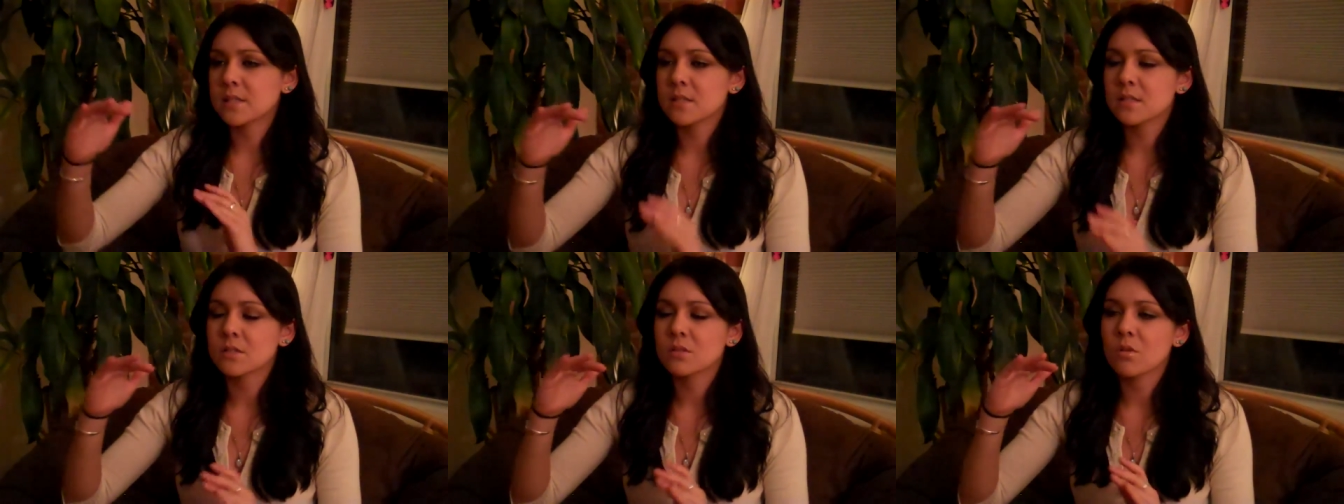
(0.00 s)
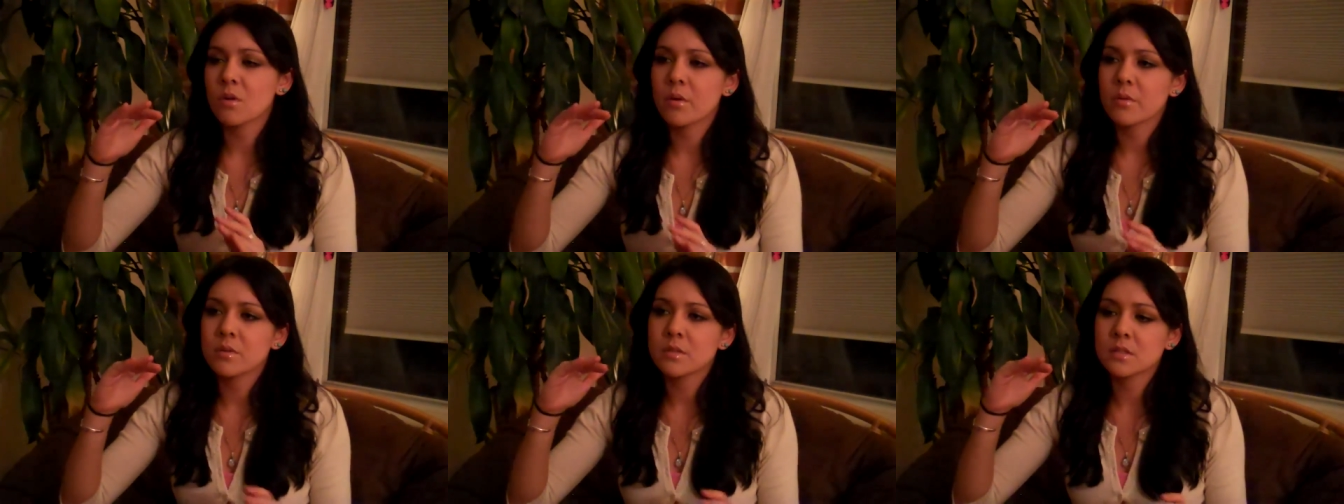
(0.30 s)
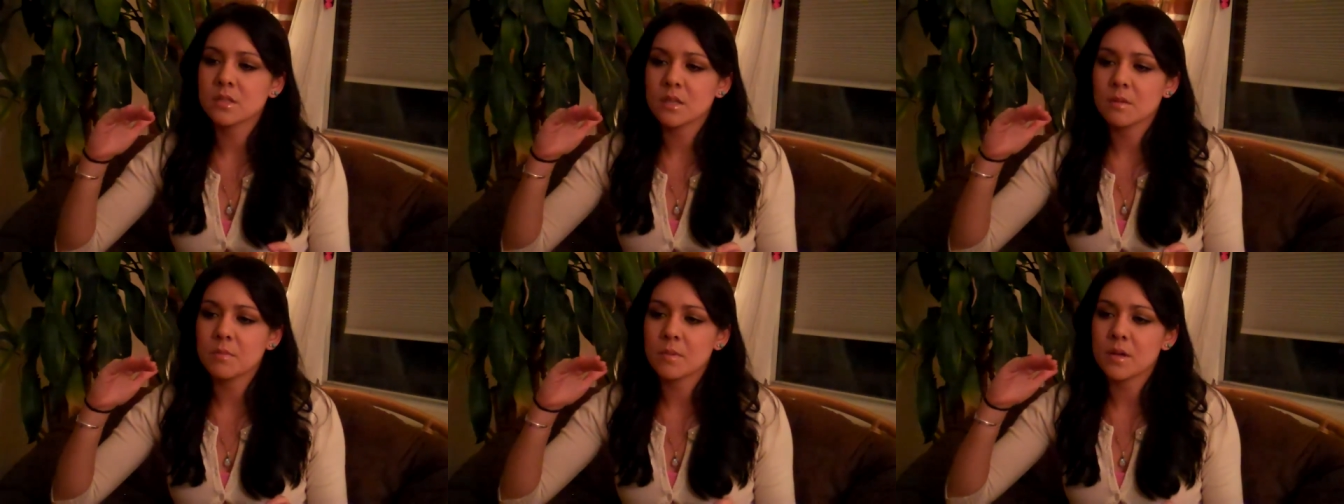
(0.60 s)
and so I was
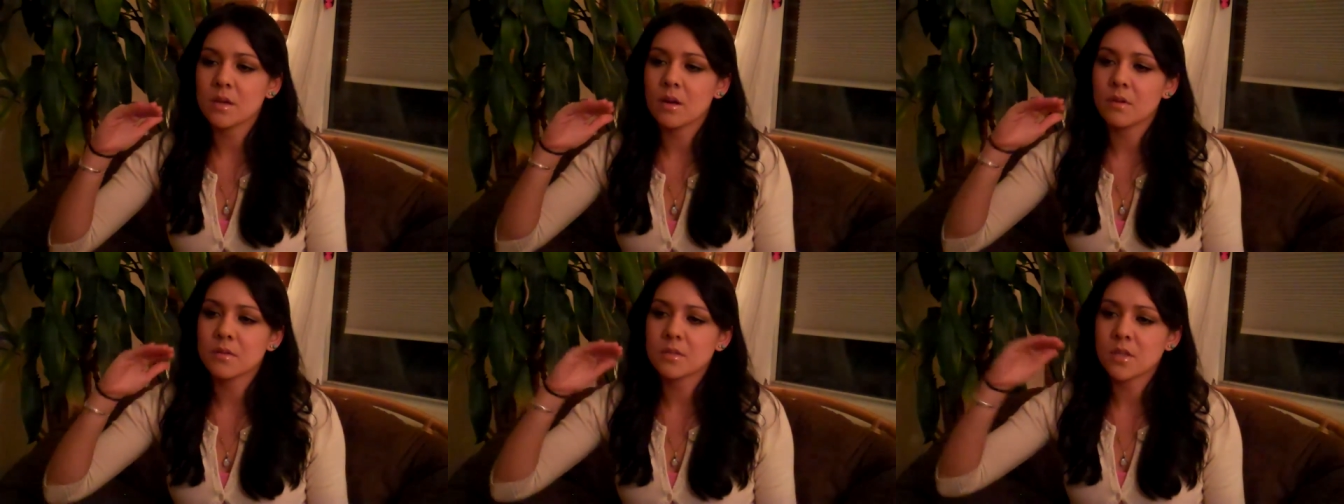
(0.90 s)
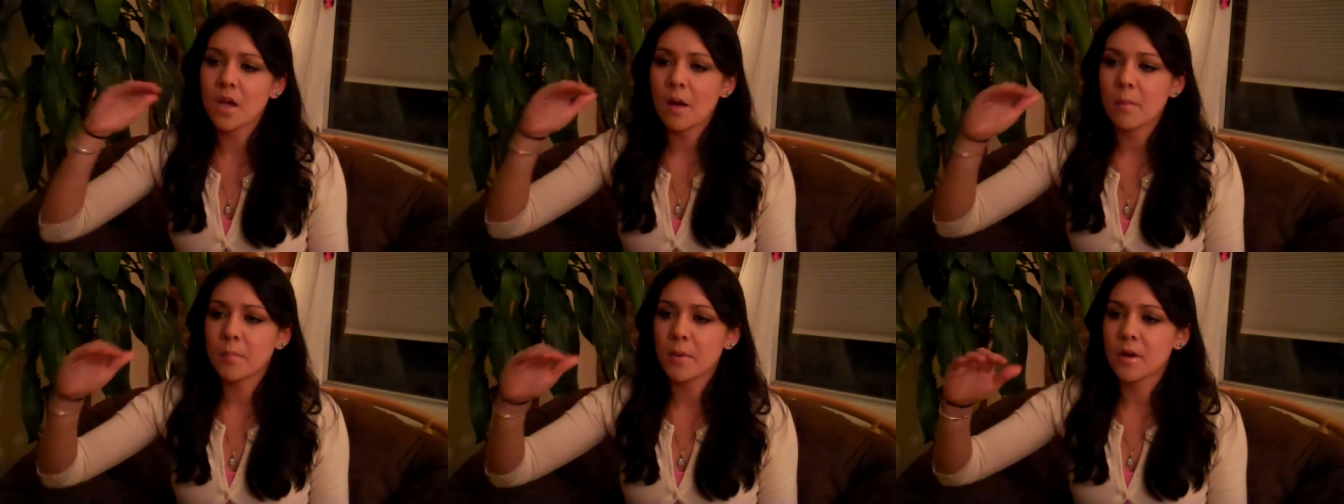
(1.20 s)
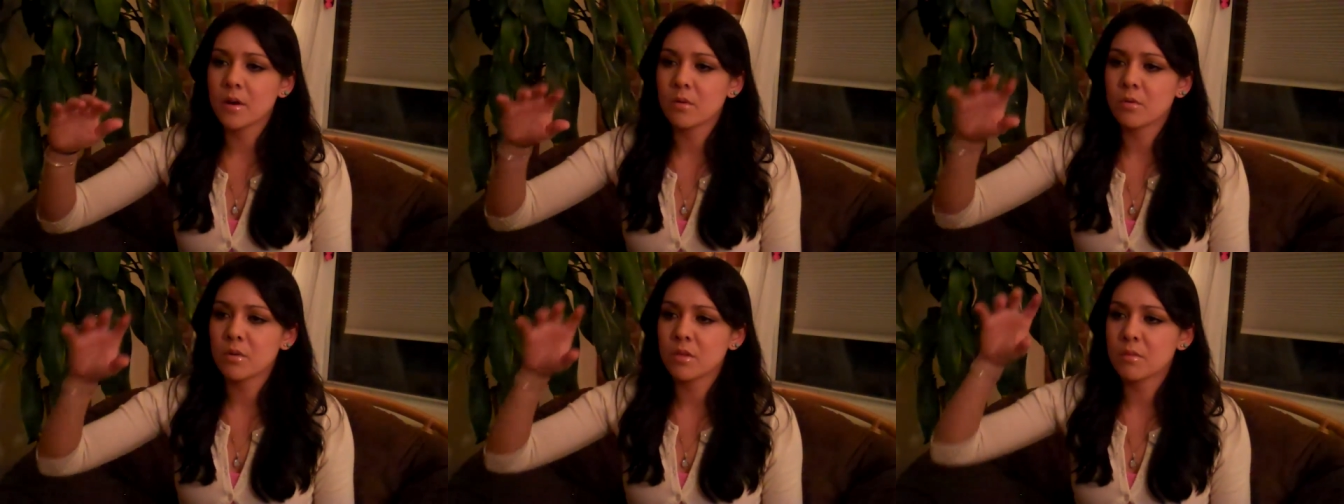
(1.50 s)
sleeping on the top
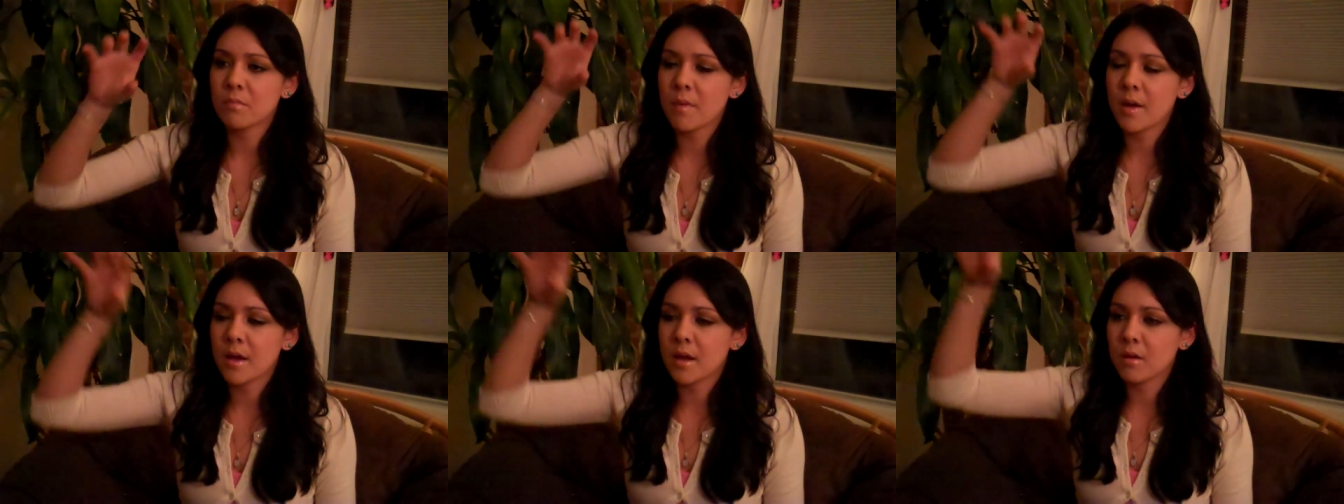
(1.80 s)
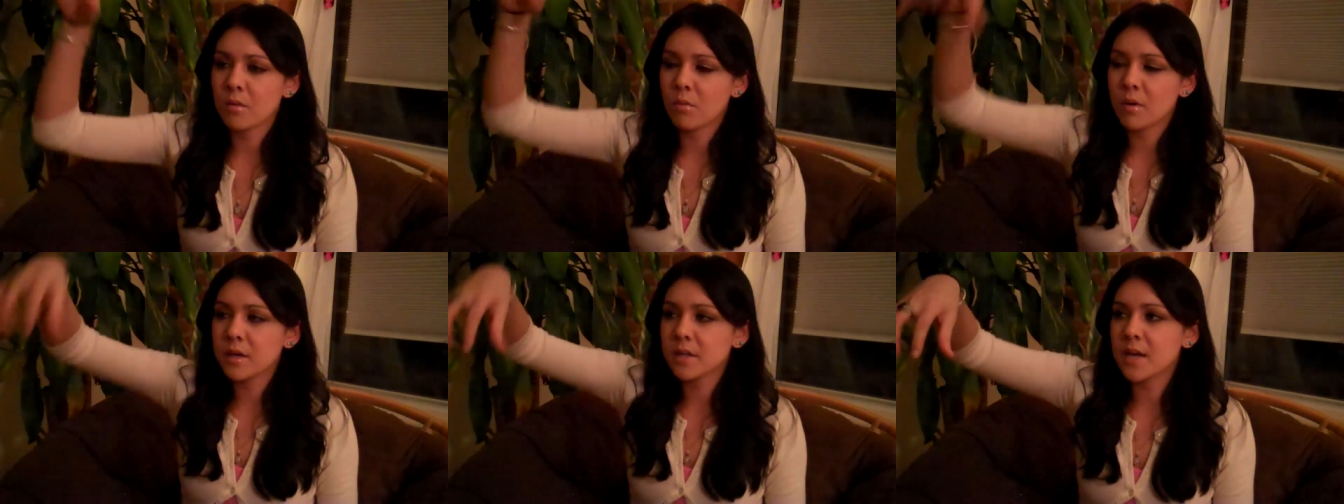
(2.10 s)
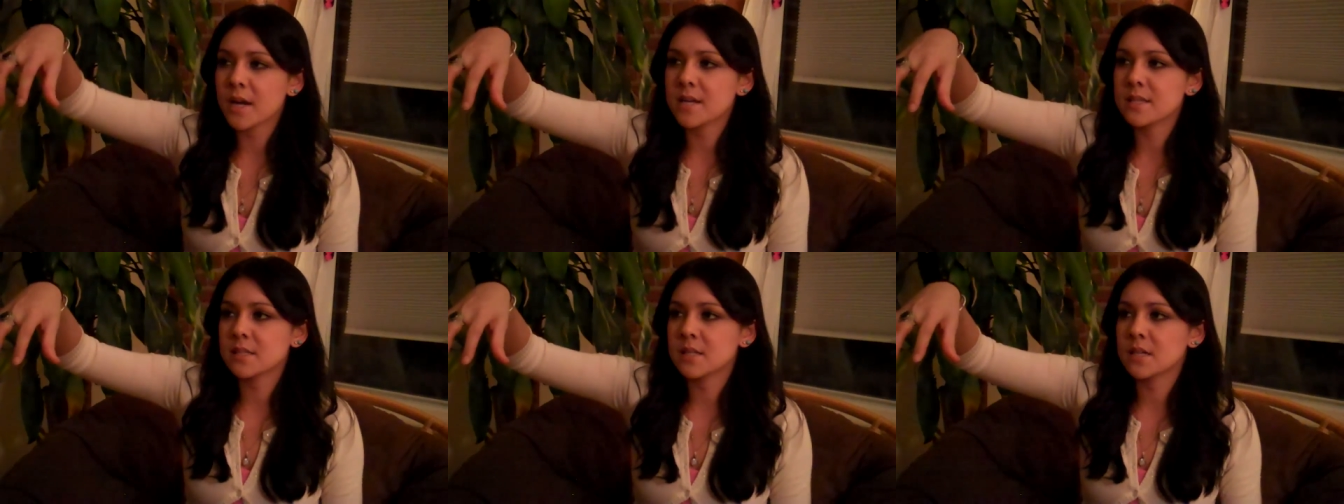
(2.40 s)
bunk with my one
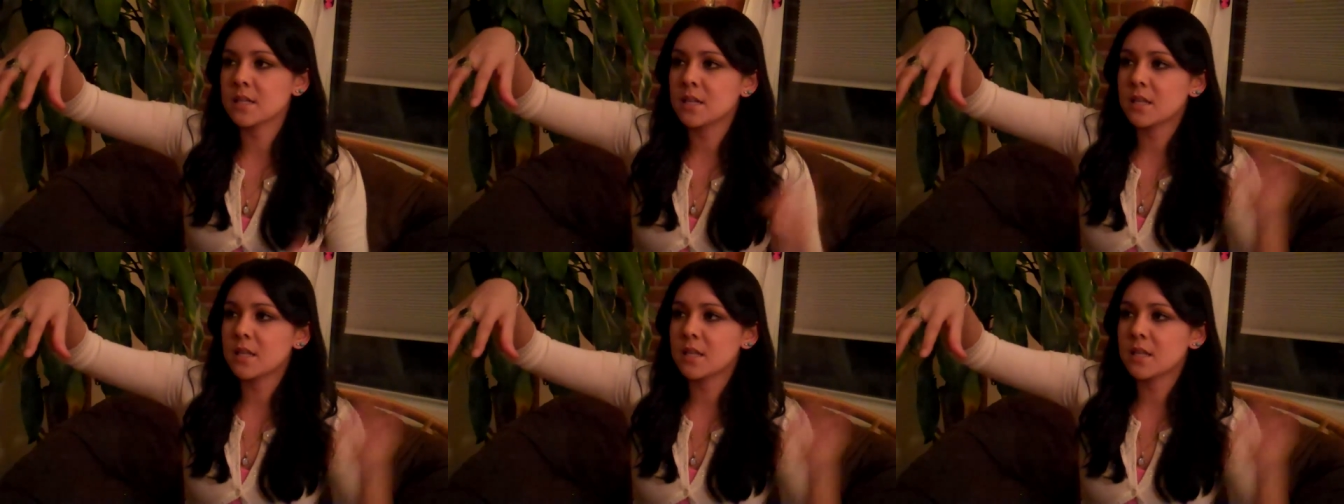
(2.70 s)
cousin,